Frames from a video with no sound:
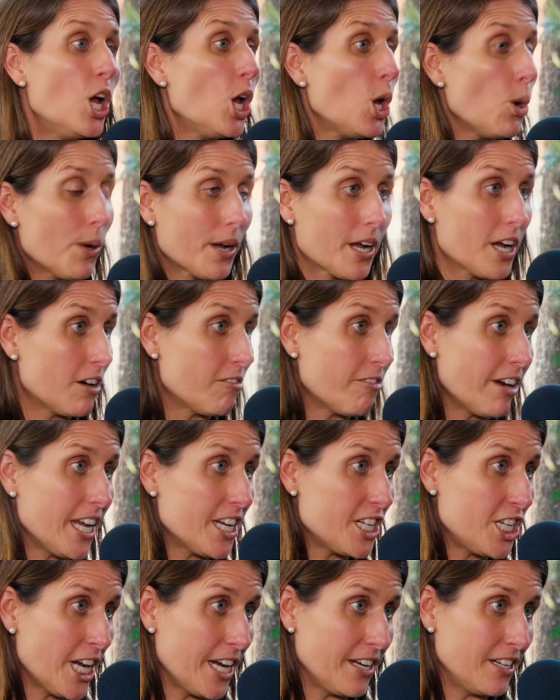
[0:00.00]
who are career
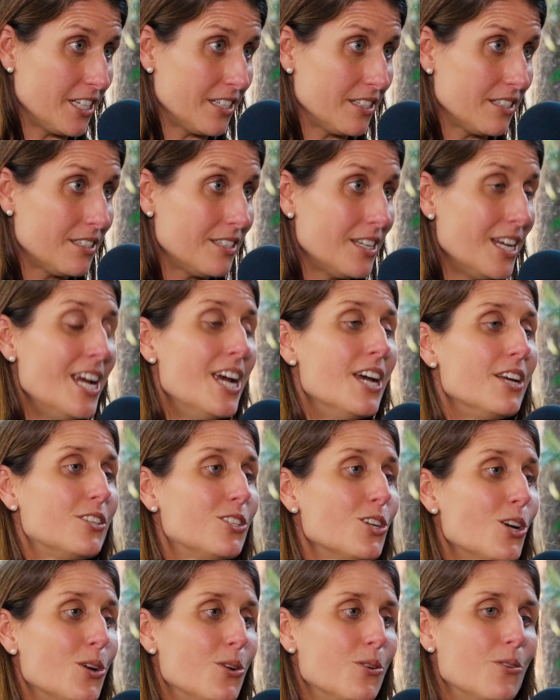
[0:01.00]
changers.
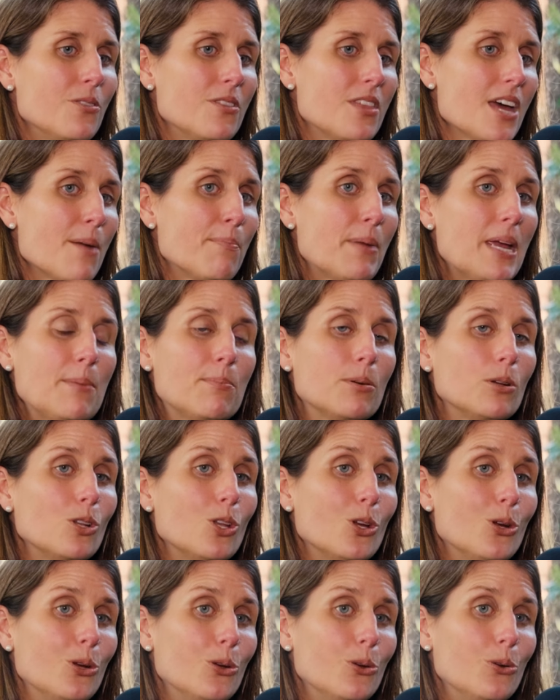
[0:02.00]
So they're people
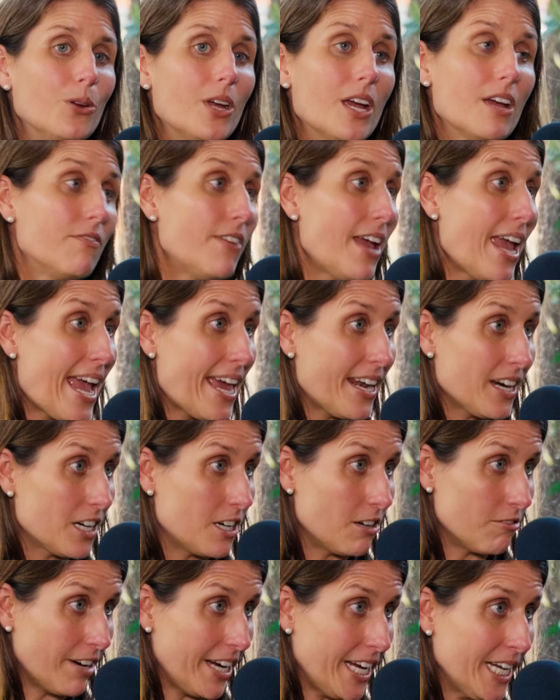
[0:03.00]
who have had a
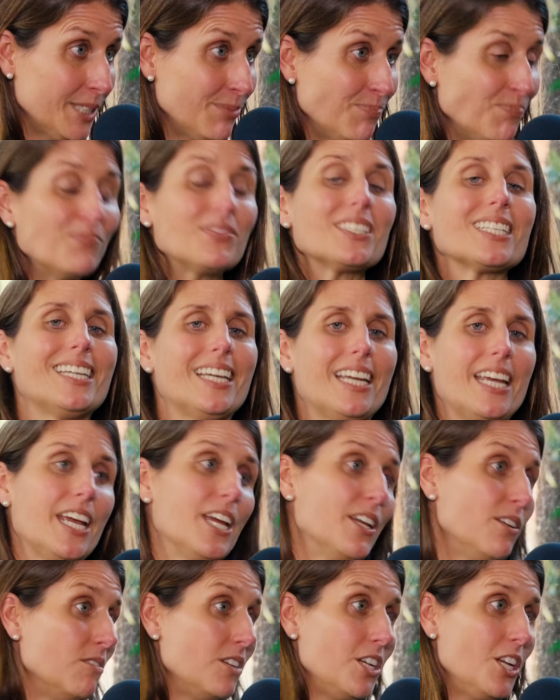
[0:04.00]
career
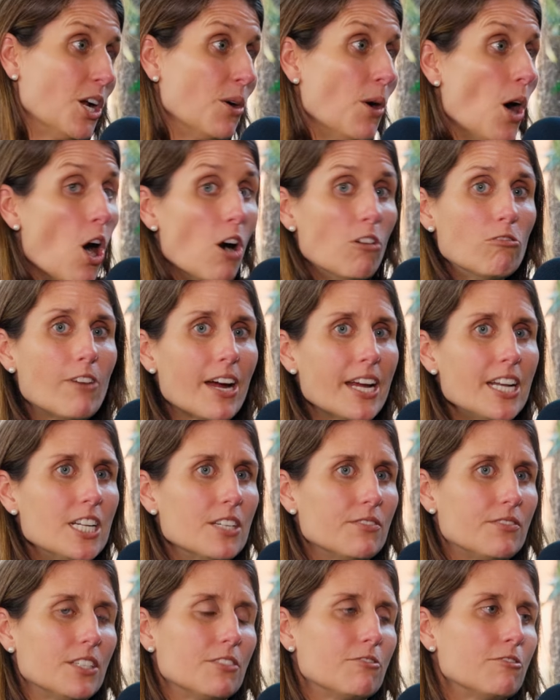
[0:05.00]
in, a whole range
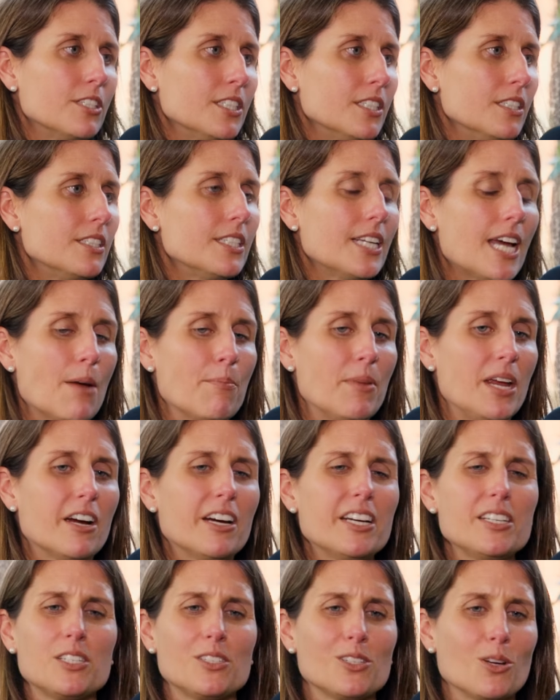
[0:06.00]
of different
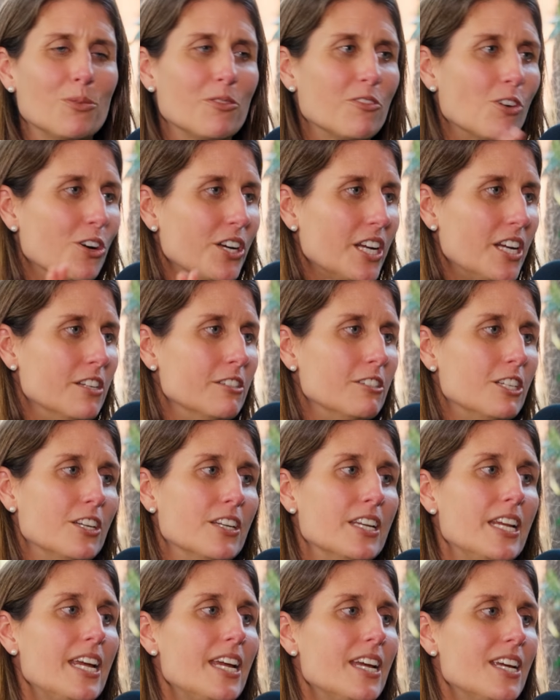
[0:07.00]
areas. So we've got
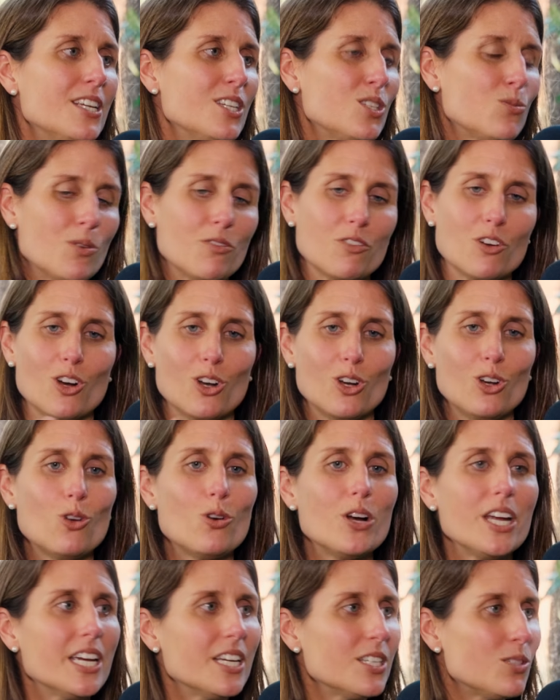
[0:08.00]
engineers, we've got
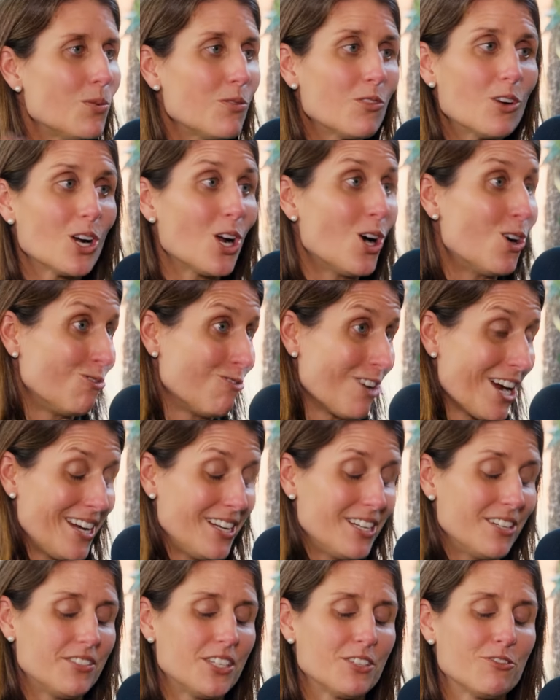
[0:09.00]
lawyers, we've got a whole
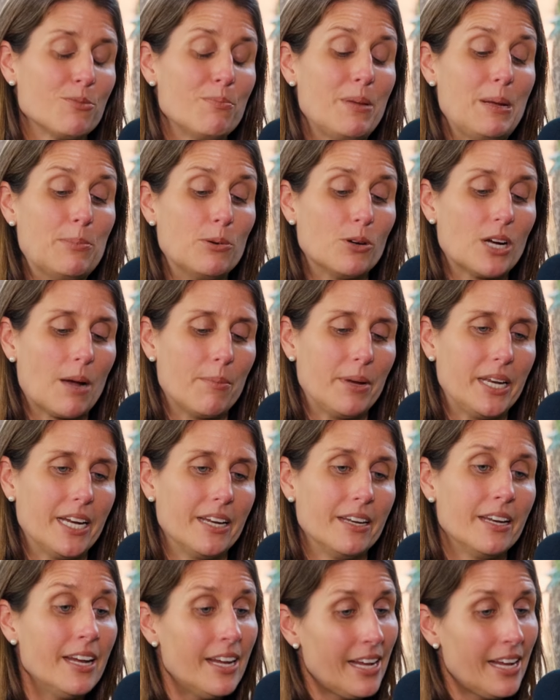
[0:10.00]
range of different people coming in,